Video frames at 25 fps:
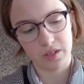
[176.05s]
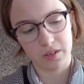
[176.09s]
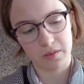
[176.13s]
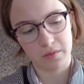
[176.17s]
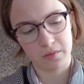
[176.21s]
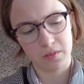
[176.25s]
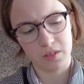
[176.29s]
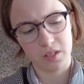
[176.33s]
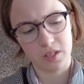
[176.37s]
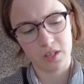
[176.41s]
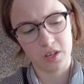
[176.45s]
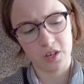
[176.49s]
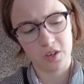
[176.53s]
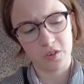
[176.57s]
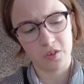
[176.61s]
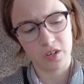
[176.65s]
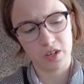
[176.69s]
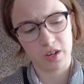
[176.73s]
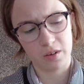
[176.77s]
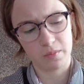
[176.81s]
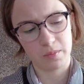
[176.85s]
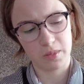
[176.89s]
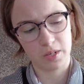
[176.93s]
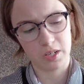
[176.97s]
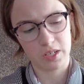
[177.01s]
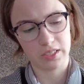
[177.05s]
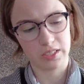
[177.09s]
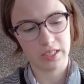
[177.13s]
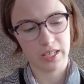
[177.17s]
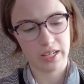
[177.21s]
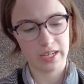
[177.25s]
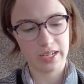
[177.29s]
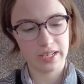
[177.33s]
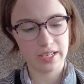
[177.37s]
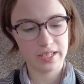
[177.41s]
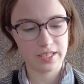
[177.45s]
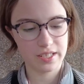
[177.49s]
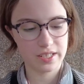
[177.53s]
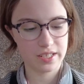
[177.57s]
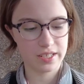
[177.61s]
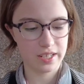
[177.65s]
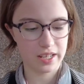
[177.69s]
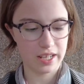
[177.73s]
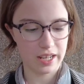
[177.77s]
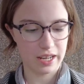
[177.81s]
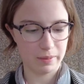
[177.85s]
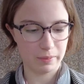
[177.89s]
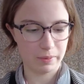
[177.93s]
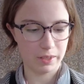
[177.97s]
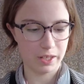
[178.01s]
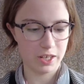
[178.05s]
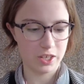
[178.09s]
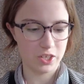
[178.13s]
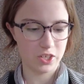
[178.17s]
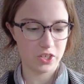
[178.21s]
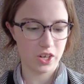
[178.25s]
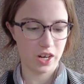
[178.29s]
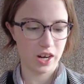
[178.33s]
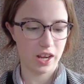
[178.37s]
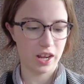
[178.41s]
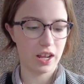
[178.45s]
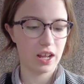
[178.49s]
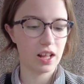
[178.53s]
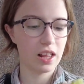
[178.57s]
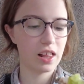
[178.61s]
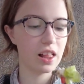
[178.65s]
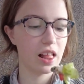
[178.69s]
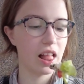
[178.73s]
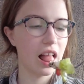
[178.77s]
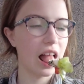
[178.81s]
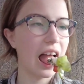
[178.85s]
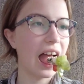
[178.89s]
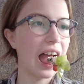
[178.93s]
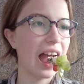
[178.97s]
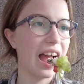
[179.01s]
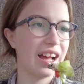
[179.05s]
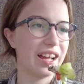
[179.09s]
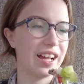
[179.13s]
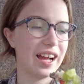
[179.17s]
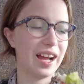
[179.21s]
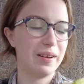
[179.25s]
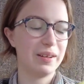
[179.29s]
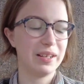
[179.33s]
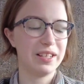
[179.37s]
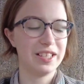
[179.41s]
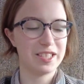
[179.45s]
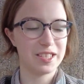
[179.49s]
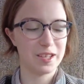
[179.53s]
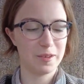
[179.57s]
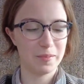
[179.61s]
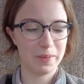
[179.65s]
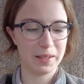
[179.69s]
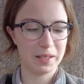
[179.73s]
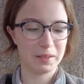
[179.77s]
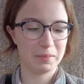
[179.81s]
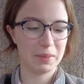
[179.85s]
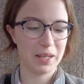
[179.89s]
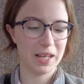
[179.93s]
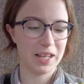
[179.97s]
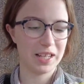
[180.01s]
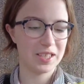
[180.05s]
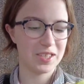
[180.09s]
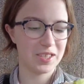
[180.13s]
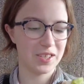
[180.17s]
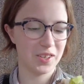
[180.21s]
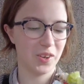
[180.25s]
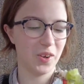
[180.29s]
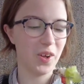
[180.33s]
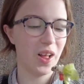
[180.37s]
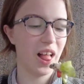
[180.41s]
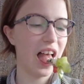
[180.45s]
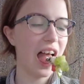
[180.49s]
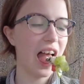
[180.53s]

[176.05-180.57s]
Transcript: cucumber, and lettuce, and I'm gonna try it. It's a big bite, so